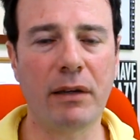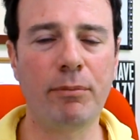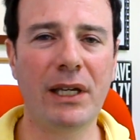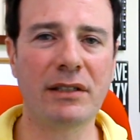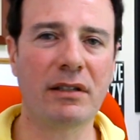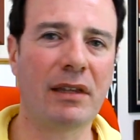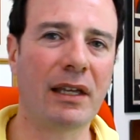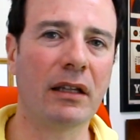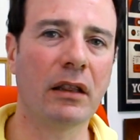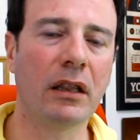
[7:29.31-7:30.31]
It means that they
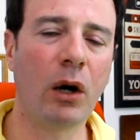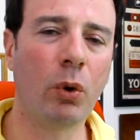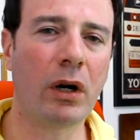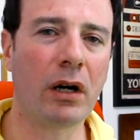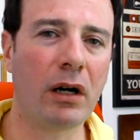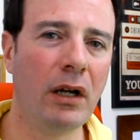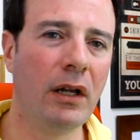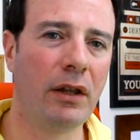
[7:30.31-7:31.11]
can lower